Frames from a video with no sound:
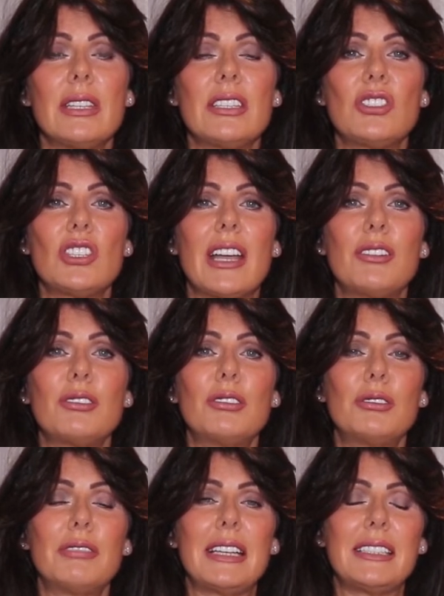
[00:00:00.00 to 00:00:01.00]
this channel
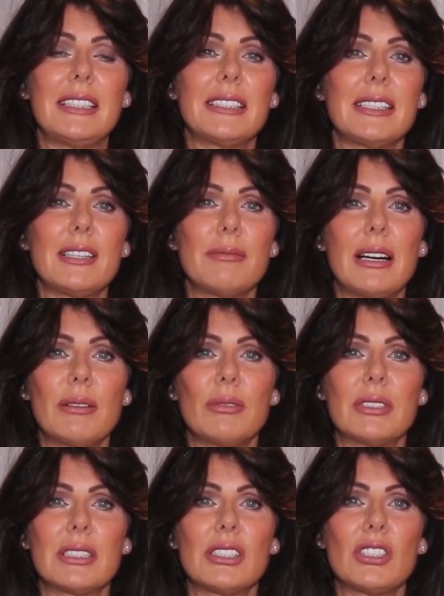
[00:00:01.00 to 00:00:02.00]
already, so you might
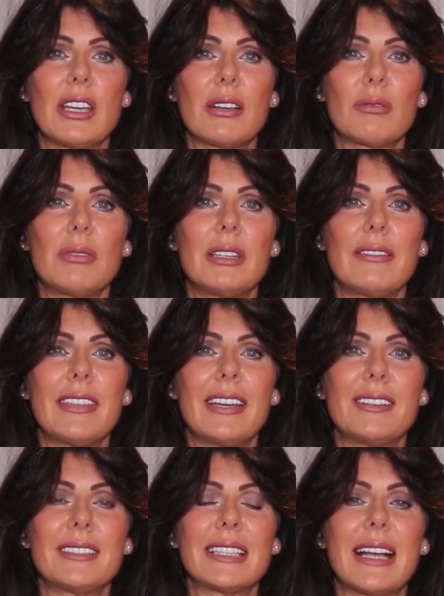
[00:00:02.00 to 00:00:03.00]
want to check one of
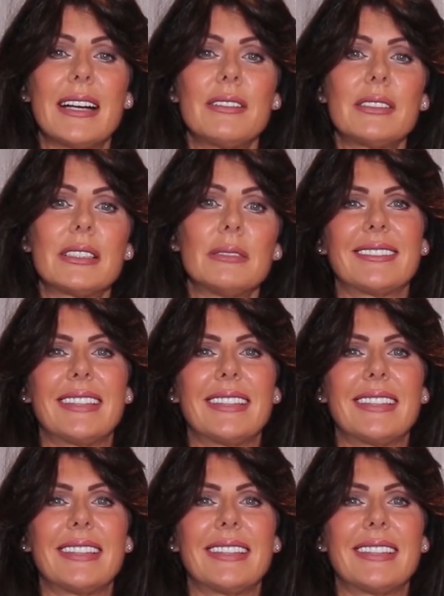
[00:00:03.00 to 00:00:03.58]
those out.